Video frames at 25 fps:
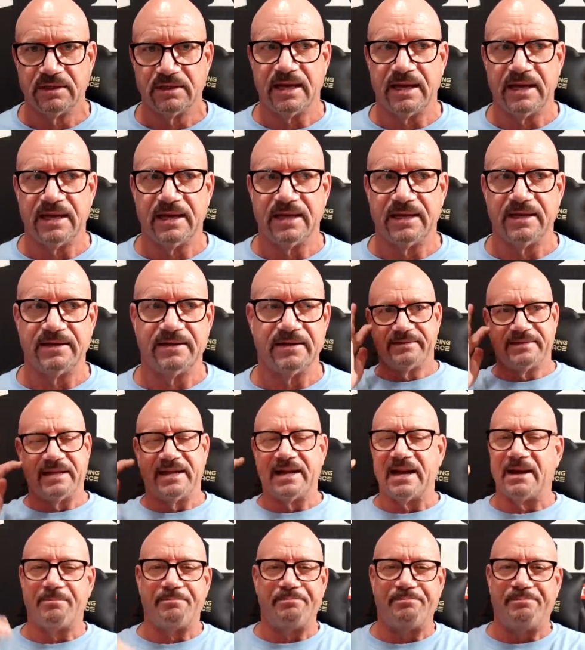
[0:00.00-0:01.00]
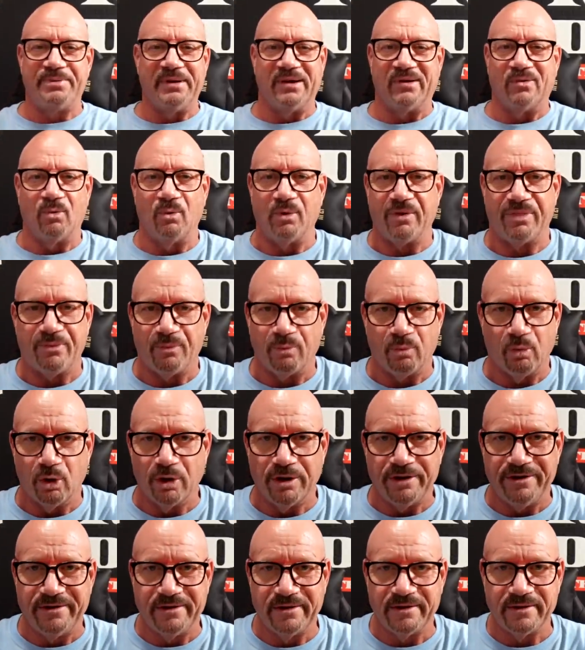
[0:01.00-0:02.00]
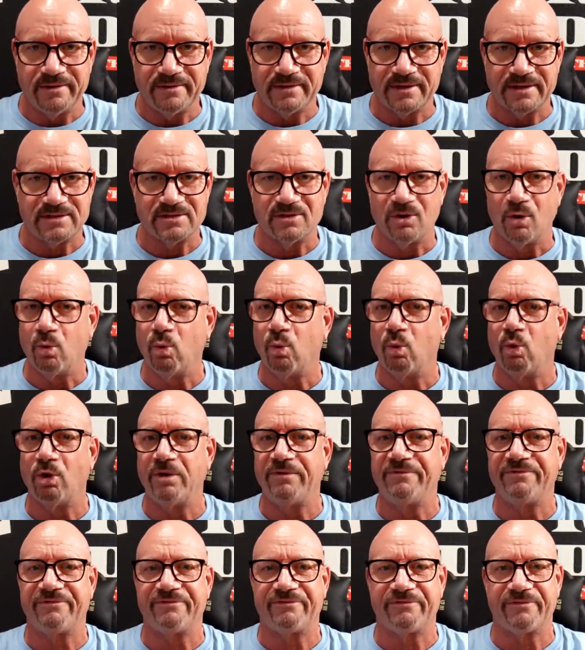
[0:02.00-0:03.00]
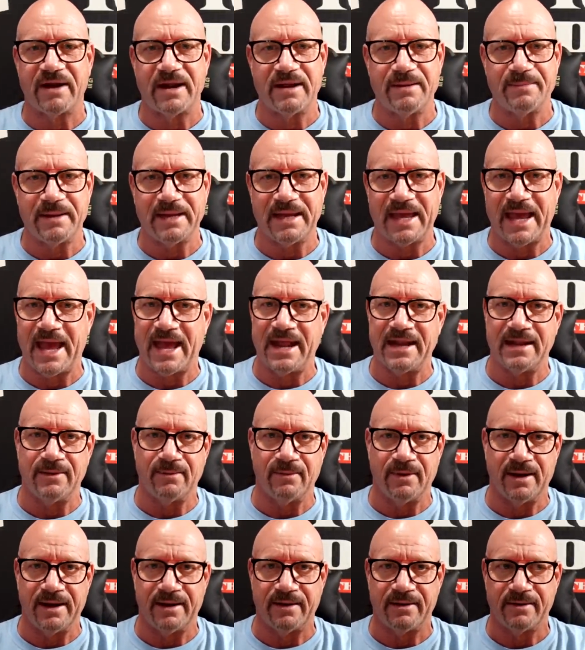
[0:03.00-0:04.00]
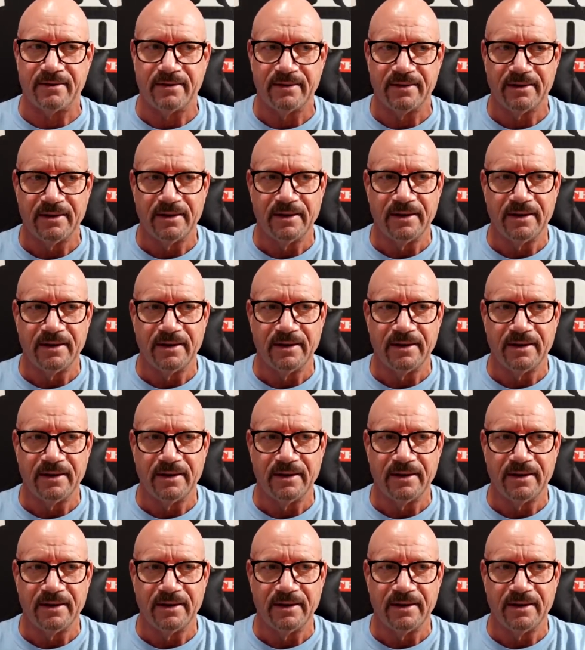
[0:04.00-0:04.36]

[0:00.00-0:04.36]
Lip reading: And they're not built with wood. There's no wood framing anywhere.